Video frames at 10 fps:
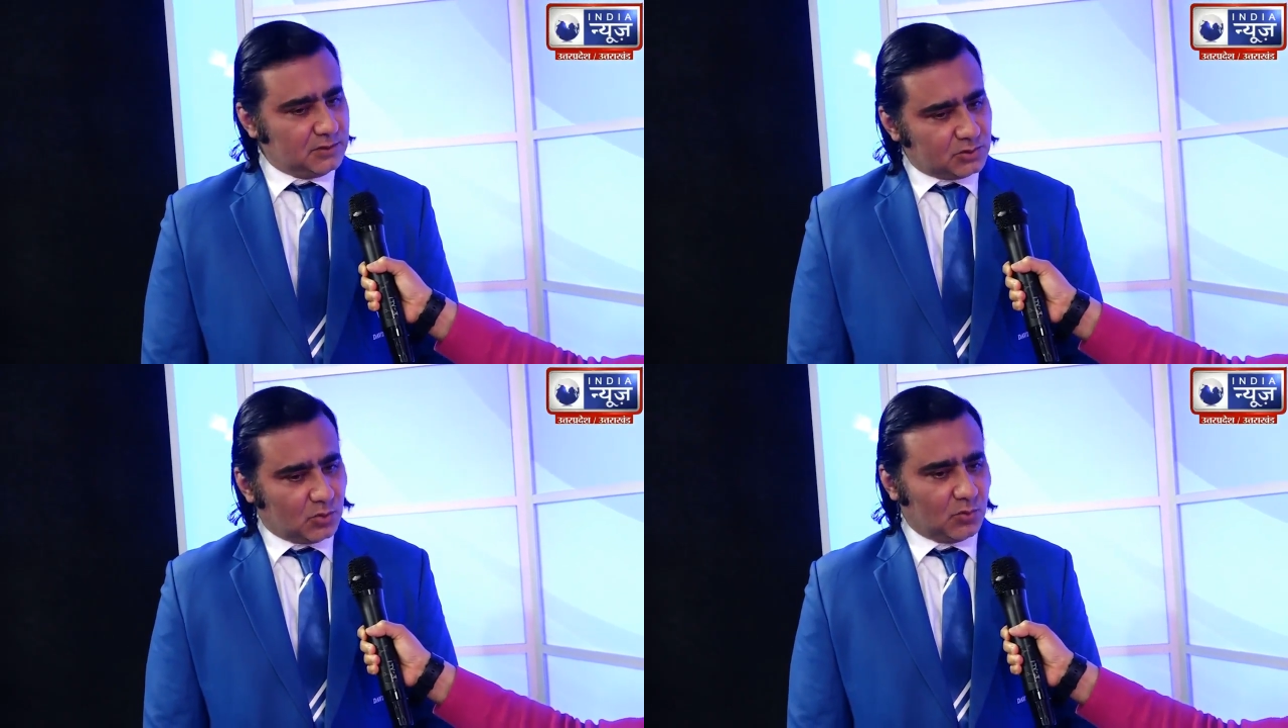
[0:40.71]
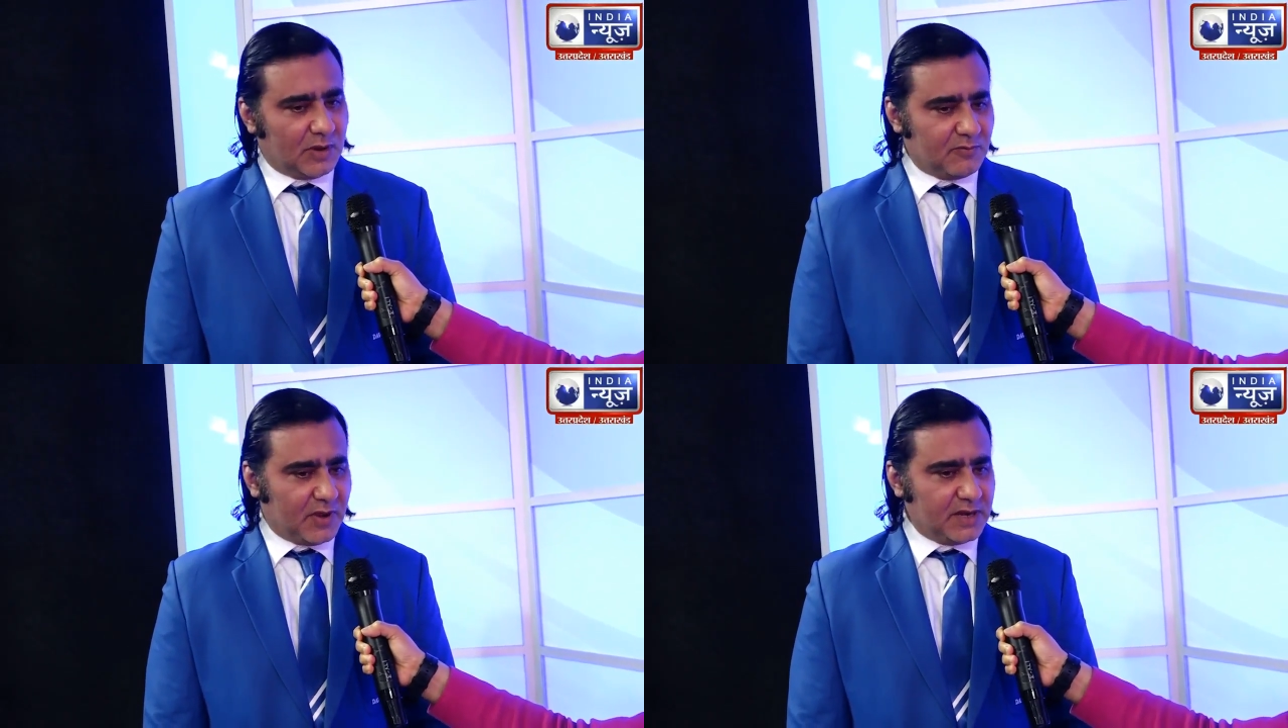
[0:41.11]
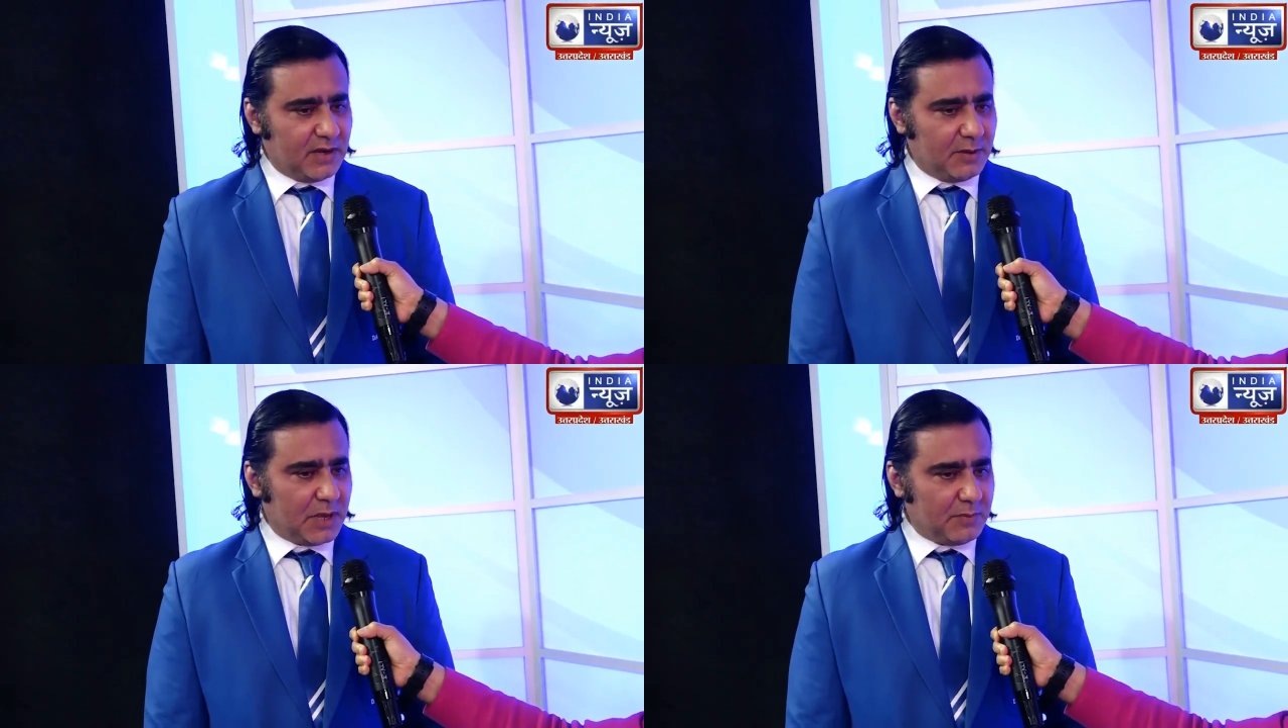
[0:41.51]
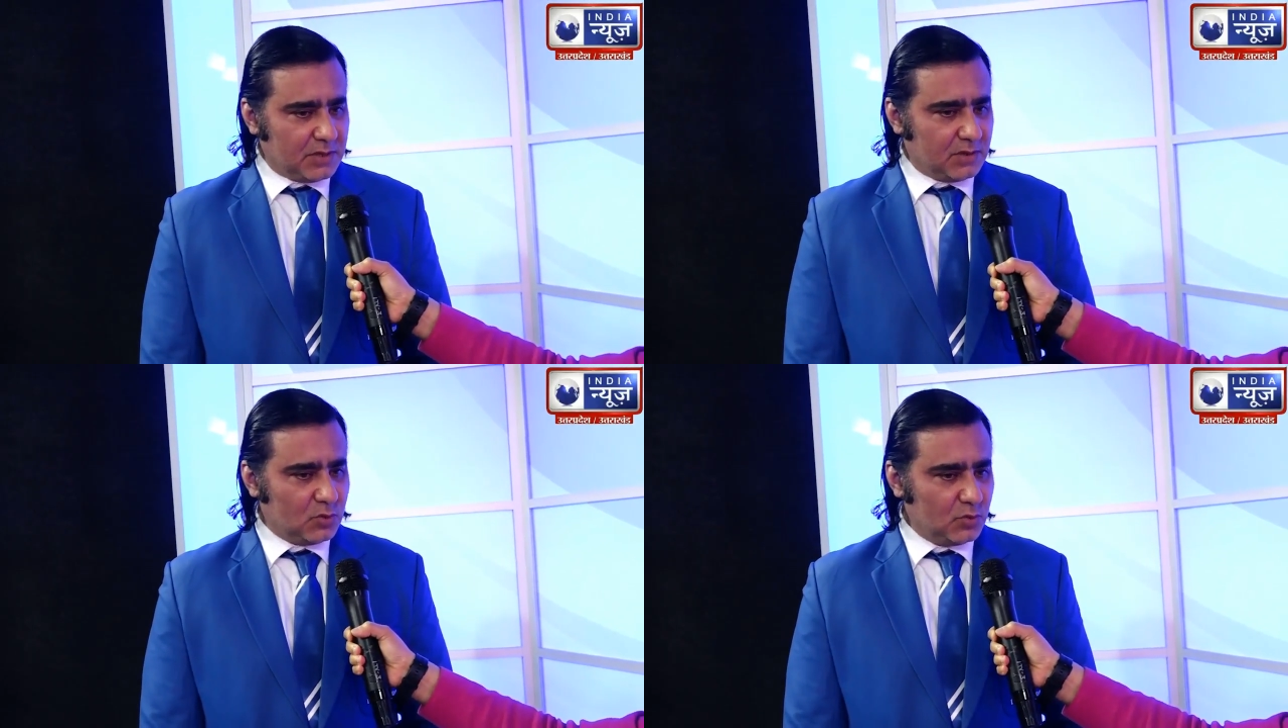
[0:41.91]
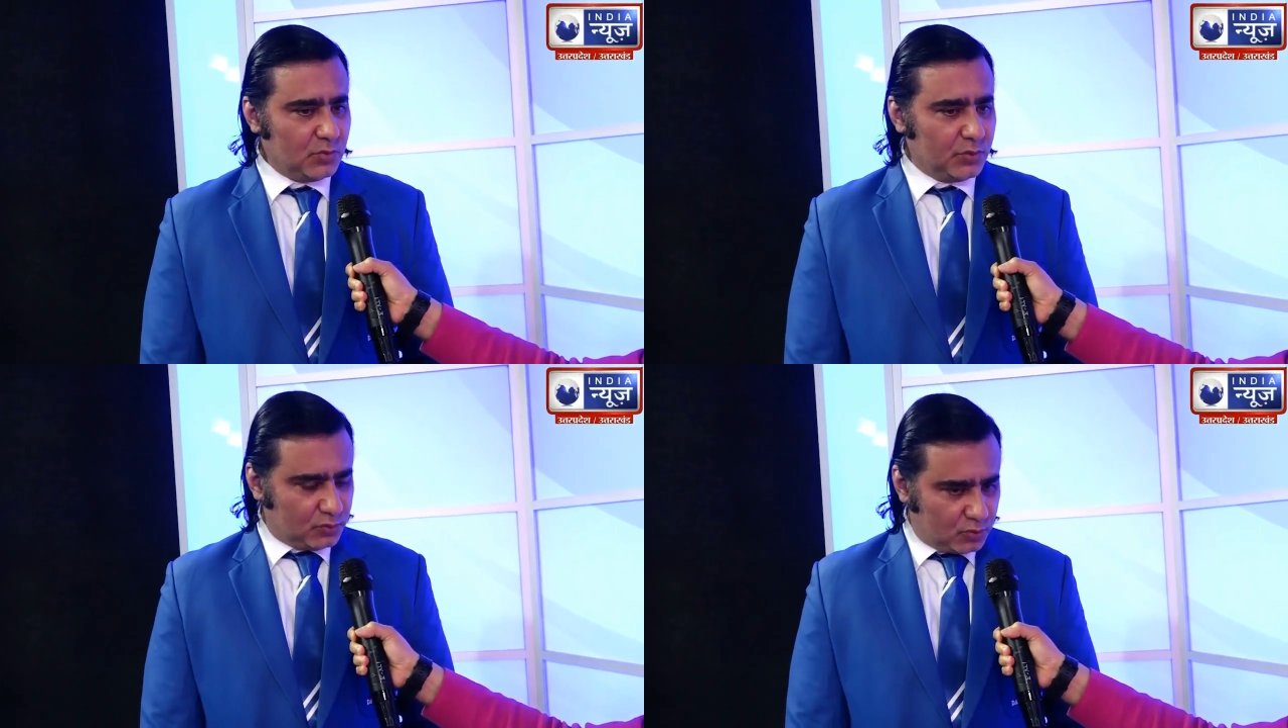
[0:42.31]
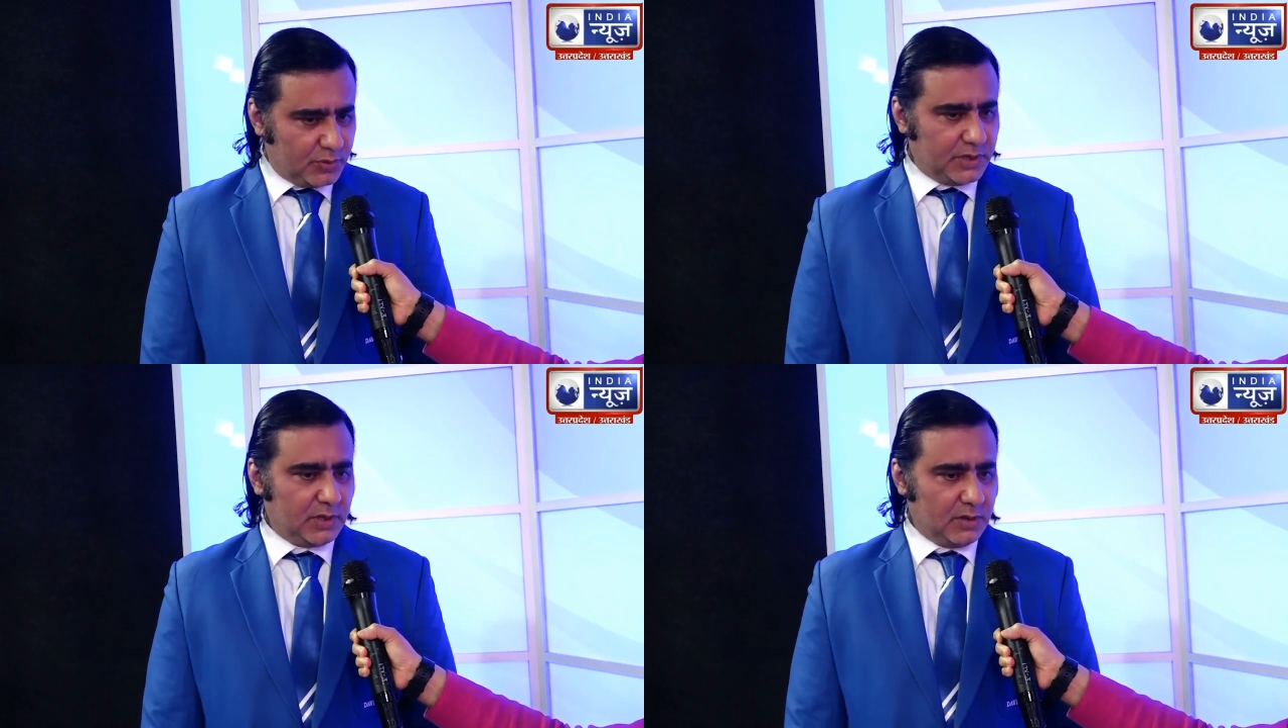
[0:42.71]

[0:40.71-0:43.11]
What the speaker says: so one fine day my mother, who used to be